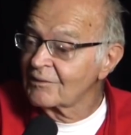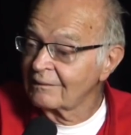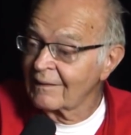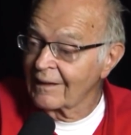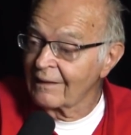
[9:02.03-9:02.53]

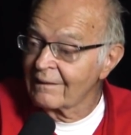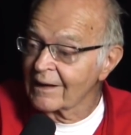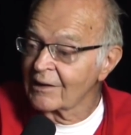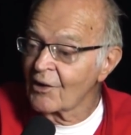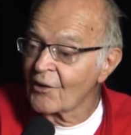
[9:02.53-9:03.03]
that, that, I, that
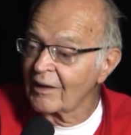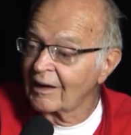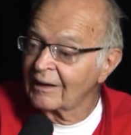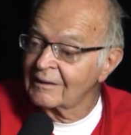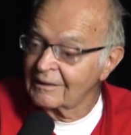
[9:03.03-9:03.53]
I know,
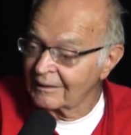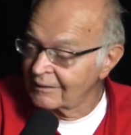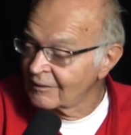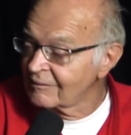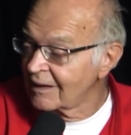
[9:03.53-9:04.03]
you
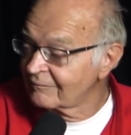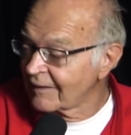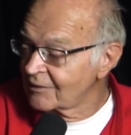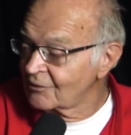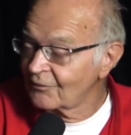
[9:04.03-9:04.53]
know if
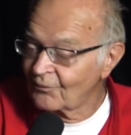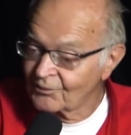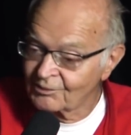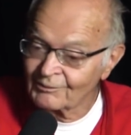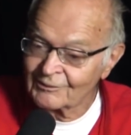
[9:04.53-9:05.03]
I do
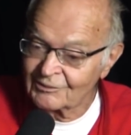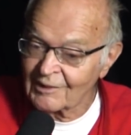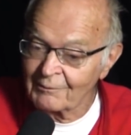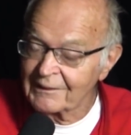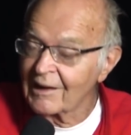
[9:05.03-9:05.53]

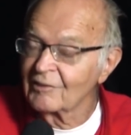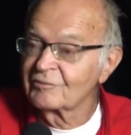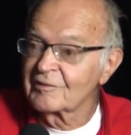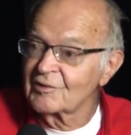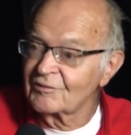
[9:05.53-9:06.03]
something else
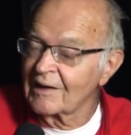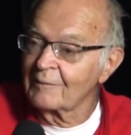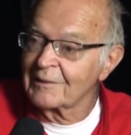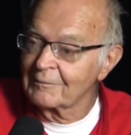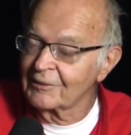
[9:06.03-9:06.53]
first, then I'll
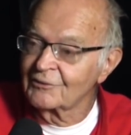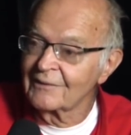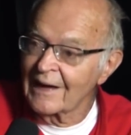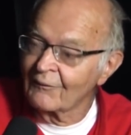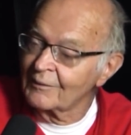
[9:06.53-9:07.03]
be able to do
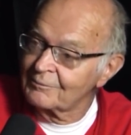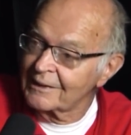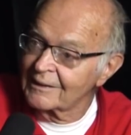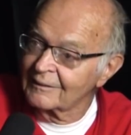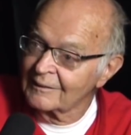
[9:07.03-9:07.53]
that one
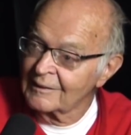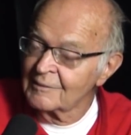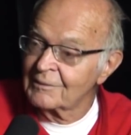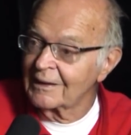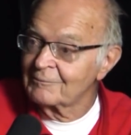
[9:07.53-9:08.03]
better. Yeah.
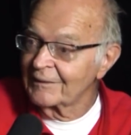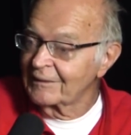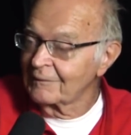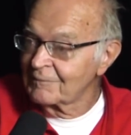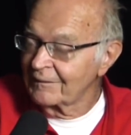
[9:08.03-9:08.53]
But but
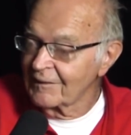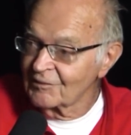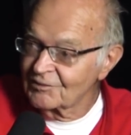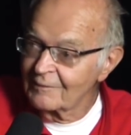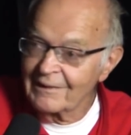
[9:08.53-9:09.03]
th- but
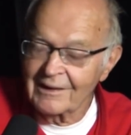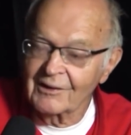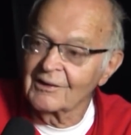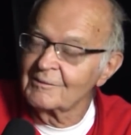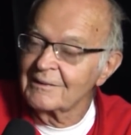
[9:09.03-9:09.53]
there's some that are
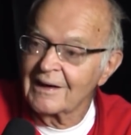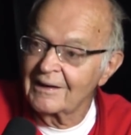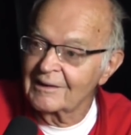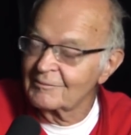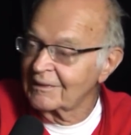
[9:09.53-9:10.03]
going to be
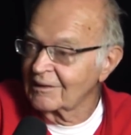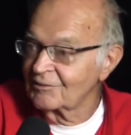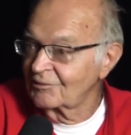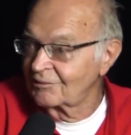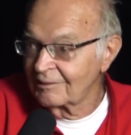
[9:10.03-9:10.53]
harder
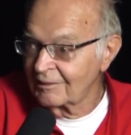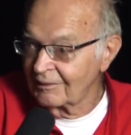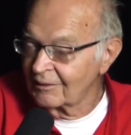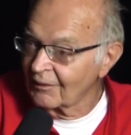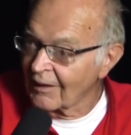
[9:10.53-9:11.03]
because you
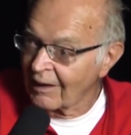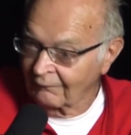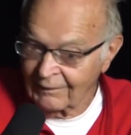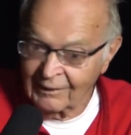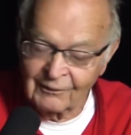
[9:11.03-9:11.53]
know I,
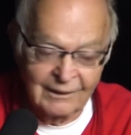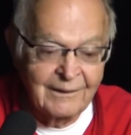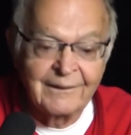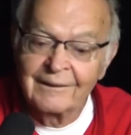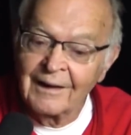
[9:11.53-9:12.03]
it,
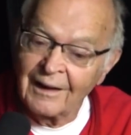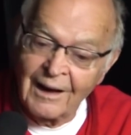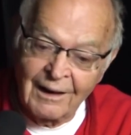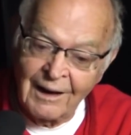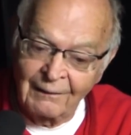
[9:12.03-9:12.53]

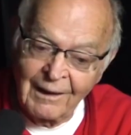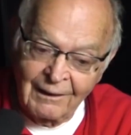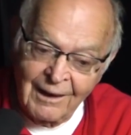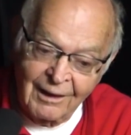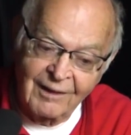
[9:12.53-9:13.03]
I, I,
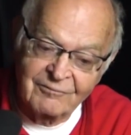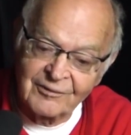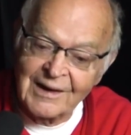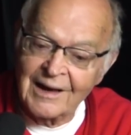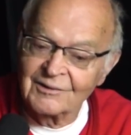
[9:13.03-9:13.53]
I'll have
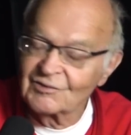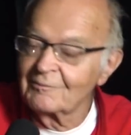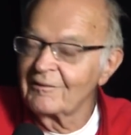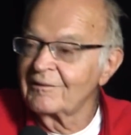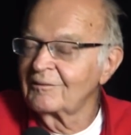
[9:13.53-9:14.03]
forgotten
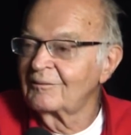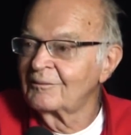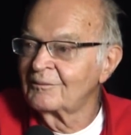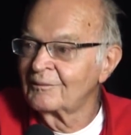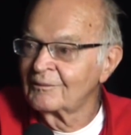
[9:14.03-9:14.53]
some of the
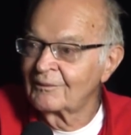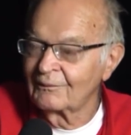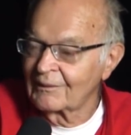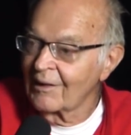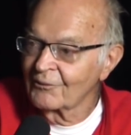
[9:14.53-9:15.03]

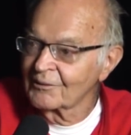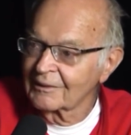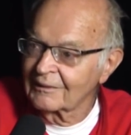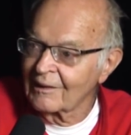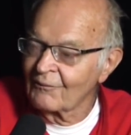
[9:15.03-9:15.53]

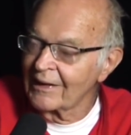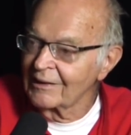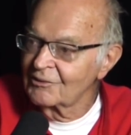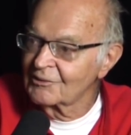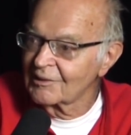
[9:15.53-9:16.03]
groundwork that went
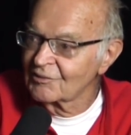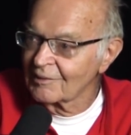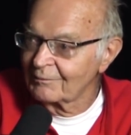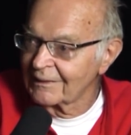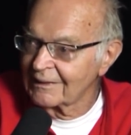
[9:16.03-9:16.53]
into it or something